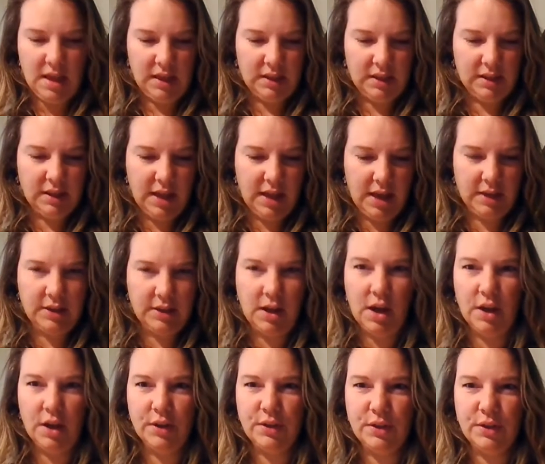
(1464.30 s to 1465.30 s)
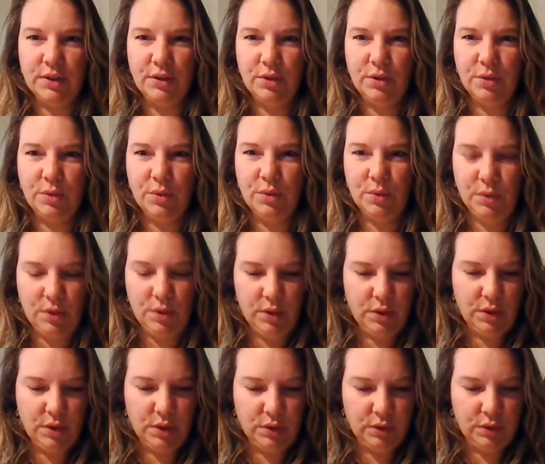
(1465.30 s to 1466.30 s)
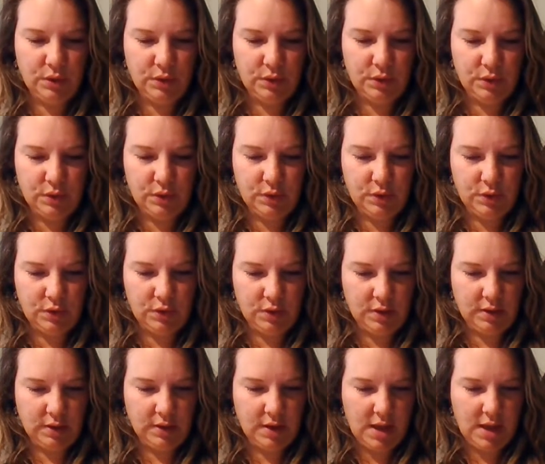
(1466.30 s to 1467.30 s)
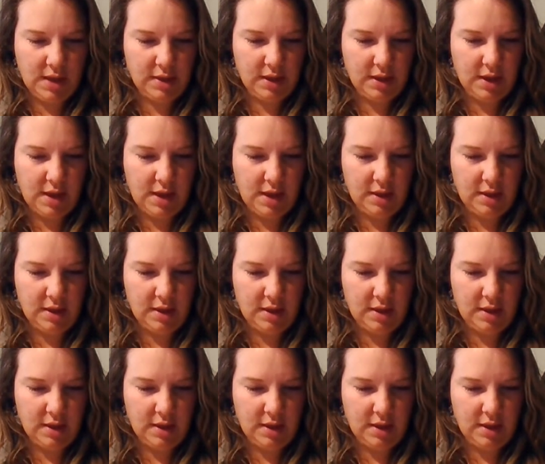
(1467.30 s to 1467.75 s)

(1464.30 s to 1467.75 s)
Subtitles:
let us do this. Kathy.